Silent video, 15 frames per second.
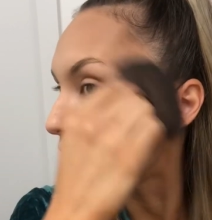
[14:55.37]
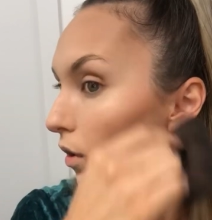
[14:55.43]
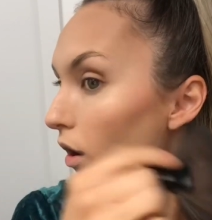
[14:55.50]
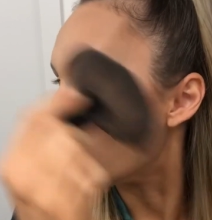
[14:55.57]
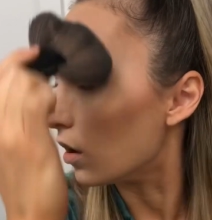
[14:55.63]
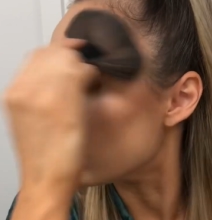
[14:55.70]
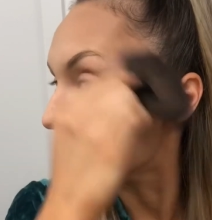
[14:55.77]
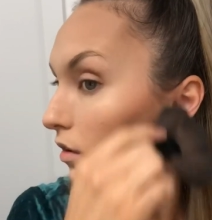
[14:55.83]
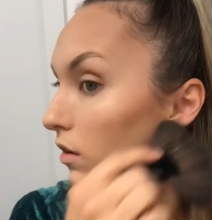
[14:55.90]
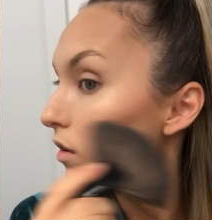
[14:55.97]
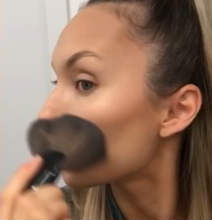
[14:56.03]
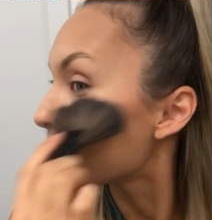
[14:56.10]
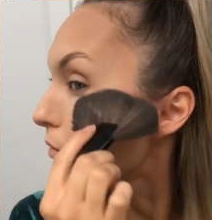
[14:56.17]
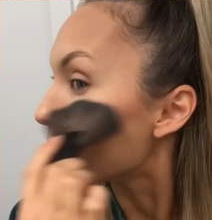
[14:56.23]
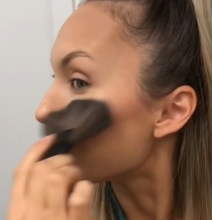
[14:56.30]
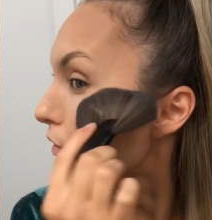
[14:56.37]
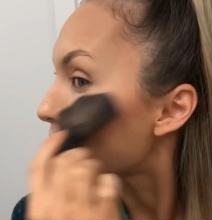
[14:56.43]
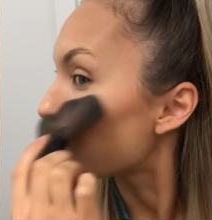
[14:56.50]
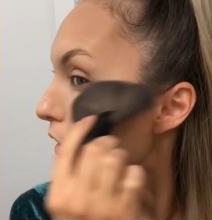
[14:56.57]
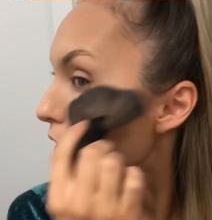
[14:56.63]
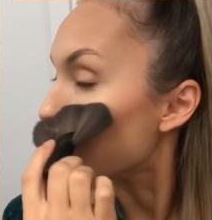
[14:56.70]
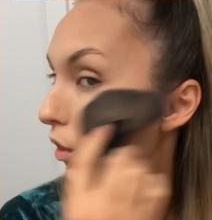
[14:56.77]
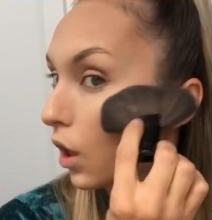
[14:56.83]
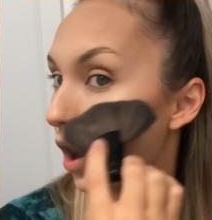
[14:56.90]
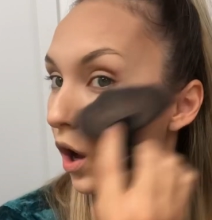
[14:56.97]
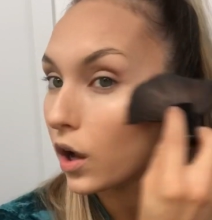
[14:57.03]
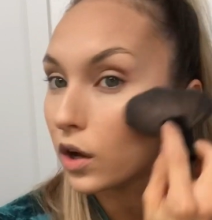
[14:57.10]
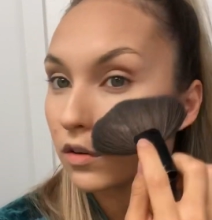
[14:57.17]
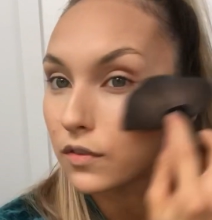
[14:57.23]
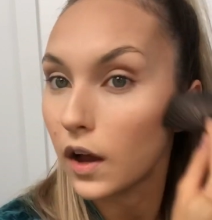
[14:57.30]
wrong with a
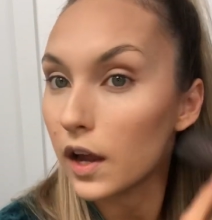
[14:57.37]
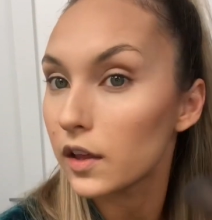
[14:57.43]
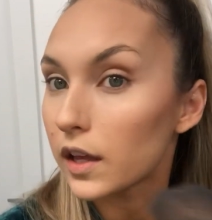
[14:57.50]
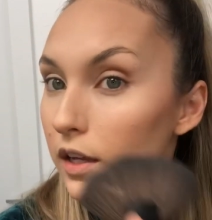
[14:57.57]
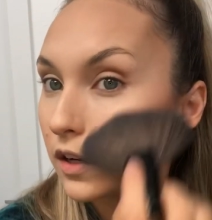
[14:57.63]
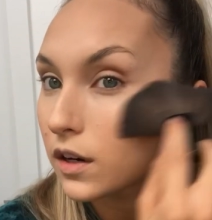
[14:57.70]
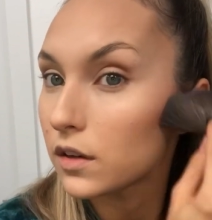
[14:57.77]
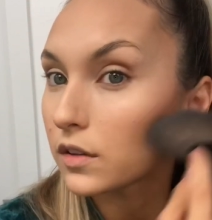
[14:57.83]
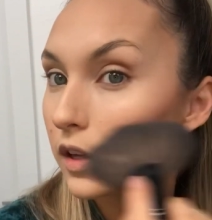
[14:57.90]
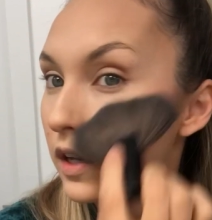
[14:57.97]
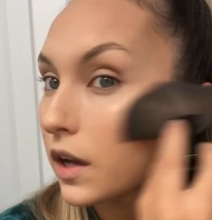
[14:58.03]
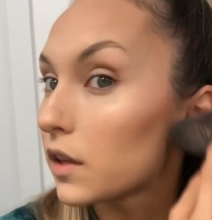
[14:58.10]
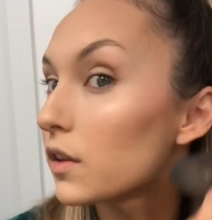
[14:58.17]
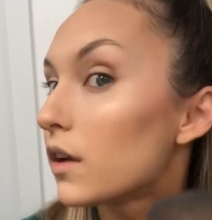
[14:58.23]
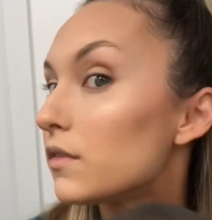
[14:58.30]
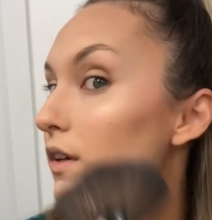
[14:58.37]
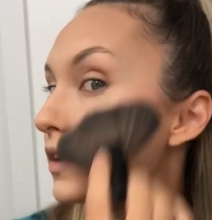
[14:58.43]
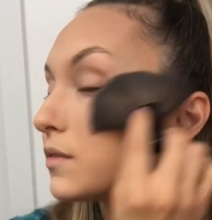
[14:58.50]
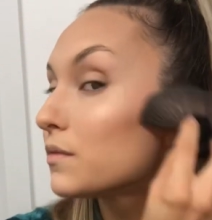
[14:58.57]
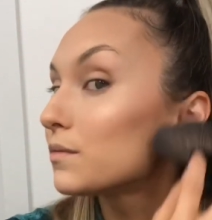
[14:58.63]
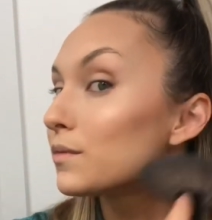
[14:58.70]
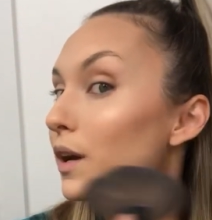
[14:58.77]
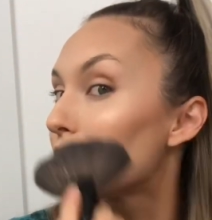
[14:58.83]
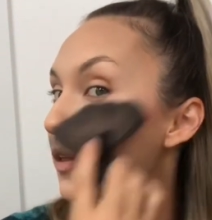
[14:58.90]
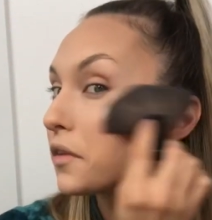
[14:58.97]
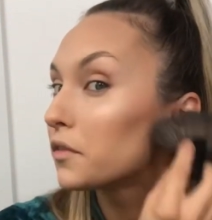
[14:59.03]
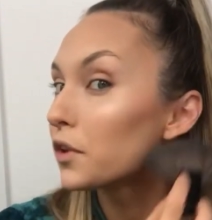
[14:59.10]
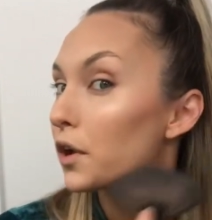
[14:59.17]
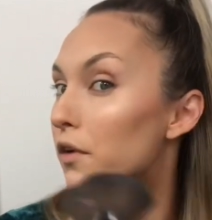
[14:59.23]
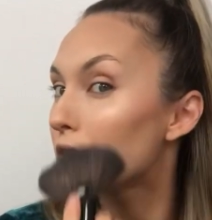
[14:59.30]
lot of highlighter. Like, I love it. I love a
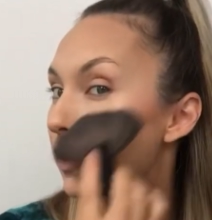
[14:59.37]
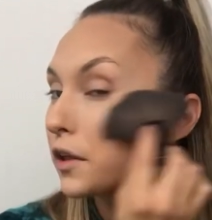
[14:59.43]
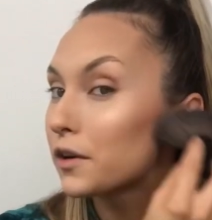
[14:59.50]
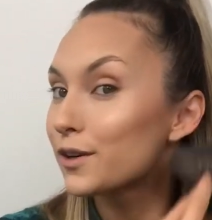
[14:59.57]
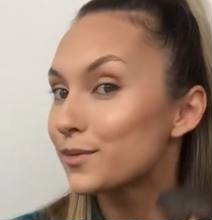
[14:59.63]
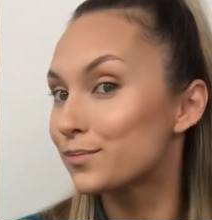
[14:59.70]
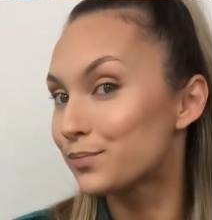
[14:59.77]
lot of highlighter.